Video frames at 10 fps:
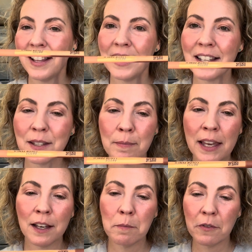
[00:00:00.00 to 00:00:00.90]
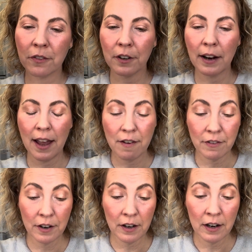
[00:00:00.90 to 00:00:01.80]
this Makeup
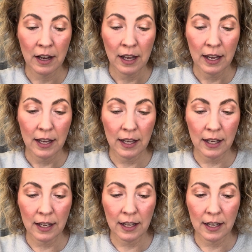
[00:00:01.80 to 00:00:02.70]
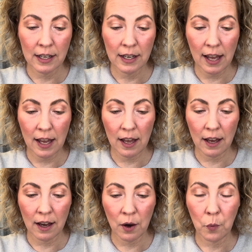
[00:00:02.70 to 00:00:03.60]
Forever in
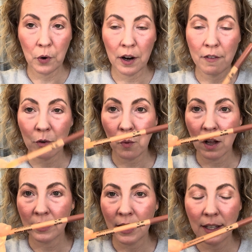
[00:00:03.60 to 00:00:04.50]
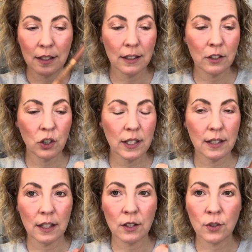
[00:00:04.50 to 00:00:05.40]
Wherever Walnut,
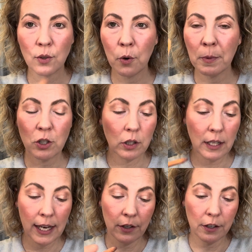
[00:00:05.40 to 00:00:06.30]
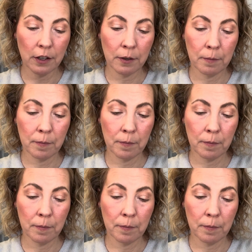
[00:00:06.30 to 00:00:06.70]
just so much lighter.